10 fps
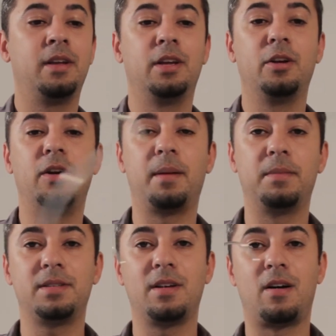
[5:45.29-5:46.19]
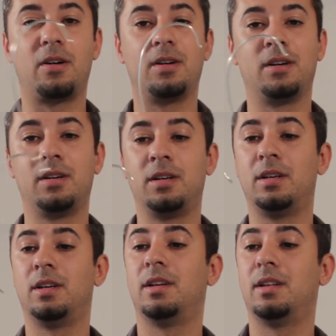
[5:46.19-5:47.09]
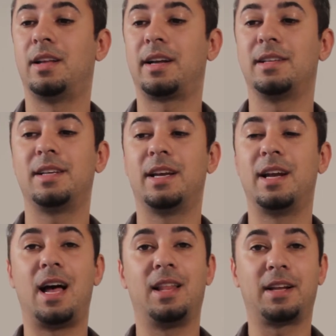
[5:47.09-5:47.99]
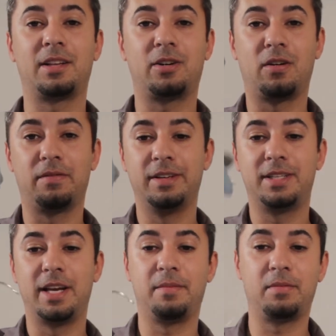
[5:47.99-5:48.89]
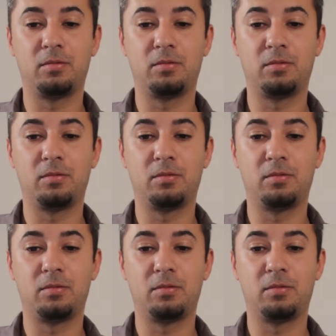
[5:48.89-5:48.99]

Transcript: You grab the solder. Like I said, I like to curve the tip.